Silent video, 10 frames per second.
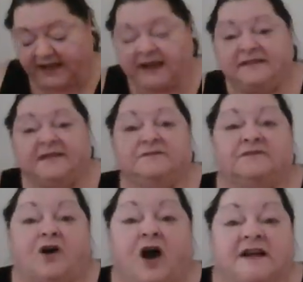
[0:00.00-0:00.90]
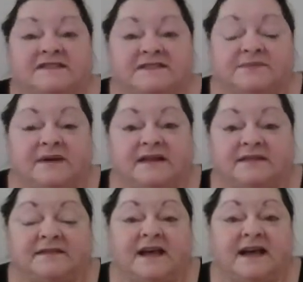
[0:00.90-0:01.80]
And then Ross
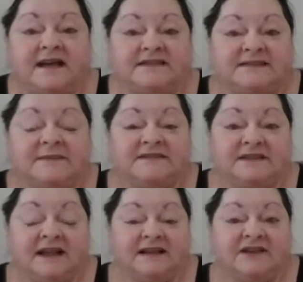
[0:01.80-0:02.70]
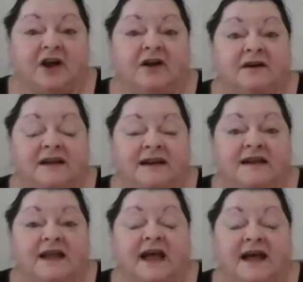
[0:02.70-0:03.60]
with Smells Like Yarn,
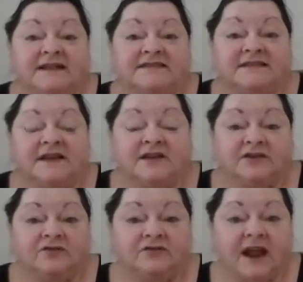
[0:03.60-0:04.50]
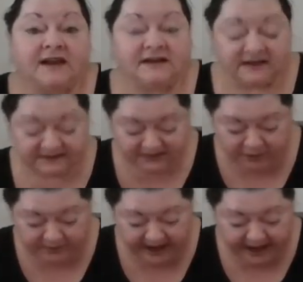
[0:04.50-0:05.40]
he has created his
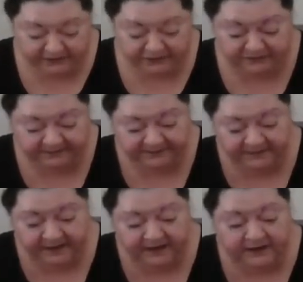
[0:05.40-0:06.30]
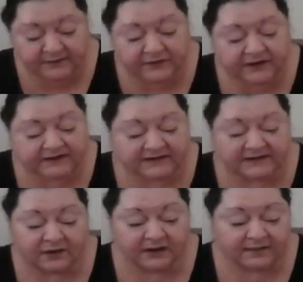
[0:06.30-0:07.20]
own pattern. And I'm really
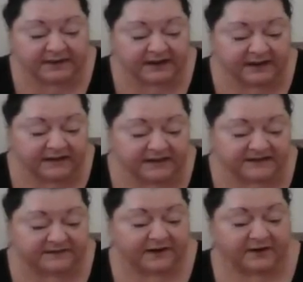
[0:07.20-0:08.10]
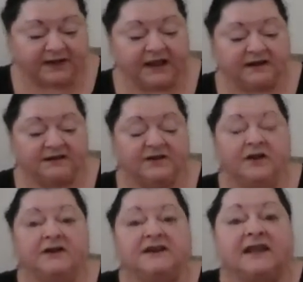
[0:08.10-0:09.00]
sorry, but in this variegated
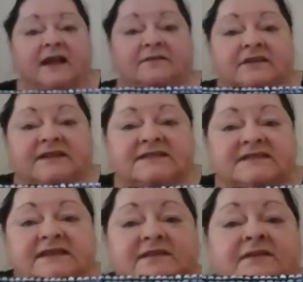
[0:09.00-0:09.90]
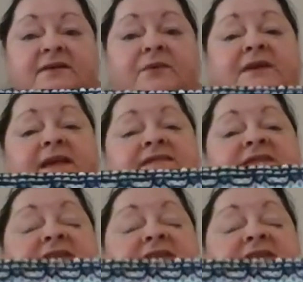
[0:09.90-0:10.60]
yarn, you can't really see the, well, yes, I